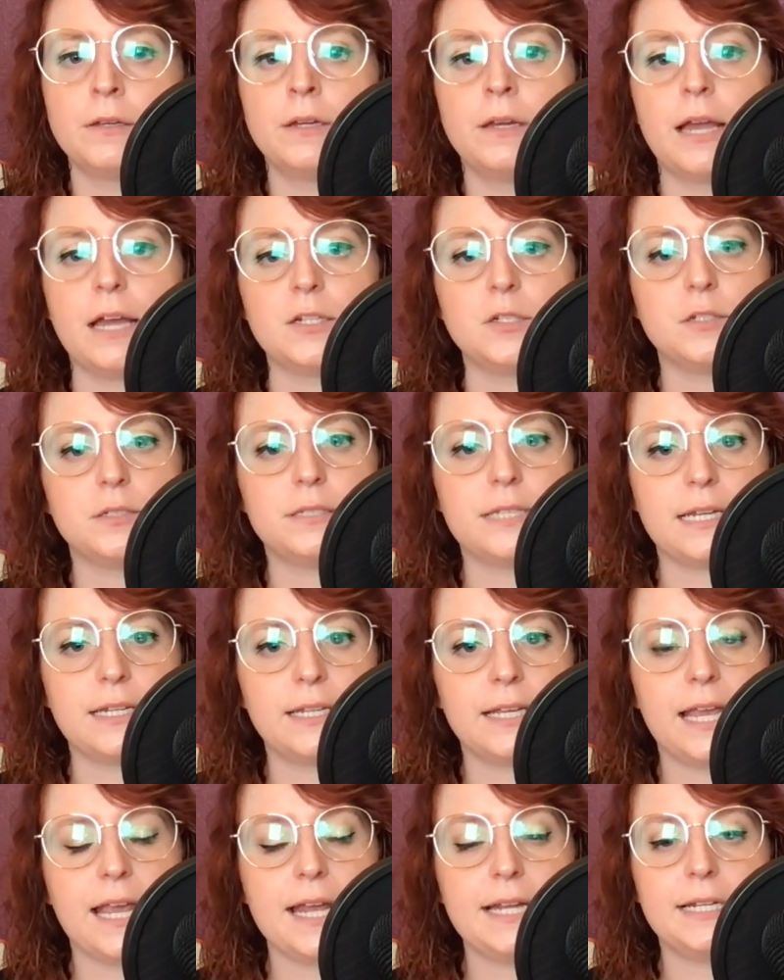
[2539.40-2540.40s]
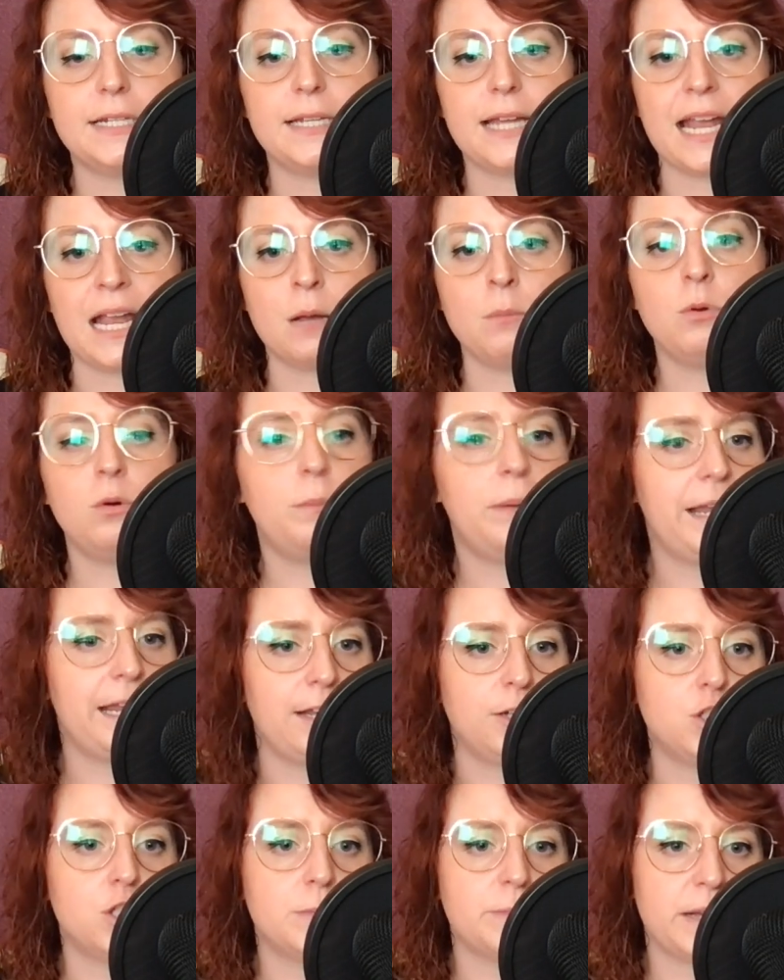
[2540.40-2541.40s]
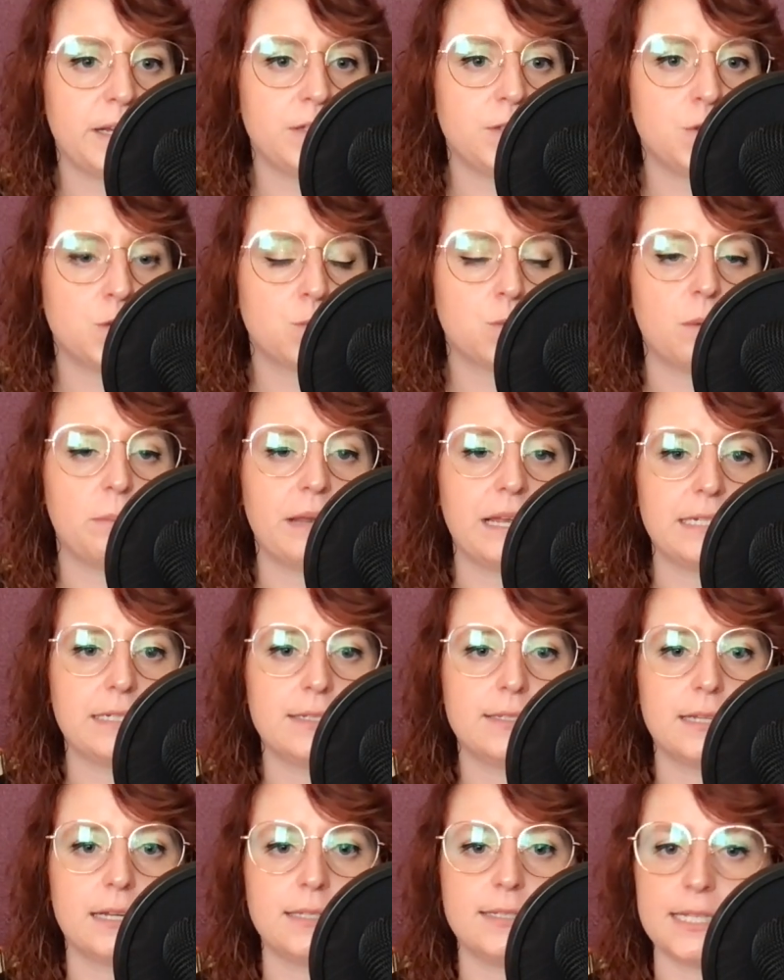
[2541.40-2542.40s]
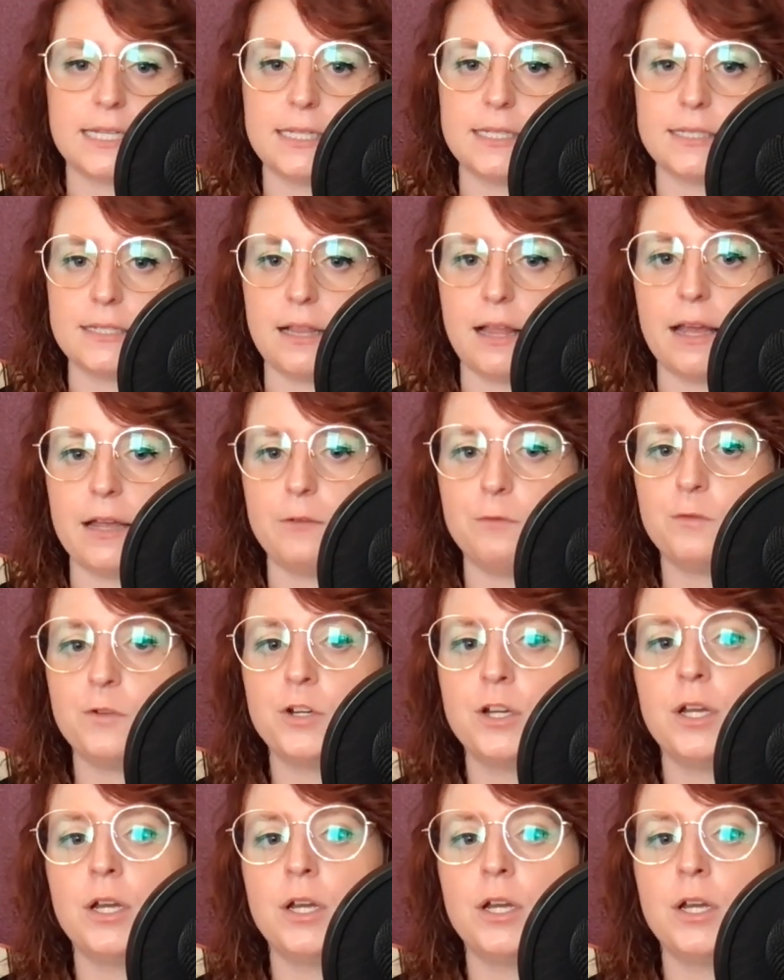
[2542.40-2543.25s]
and dedicated ample page space to romanticizing his life,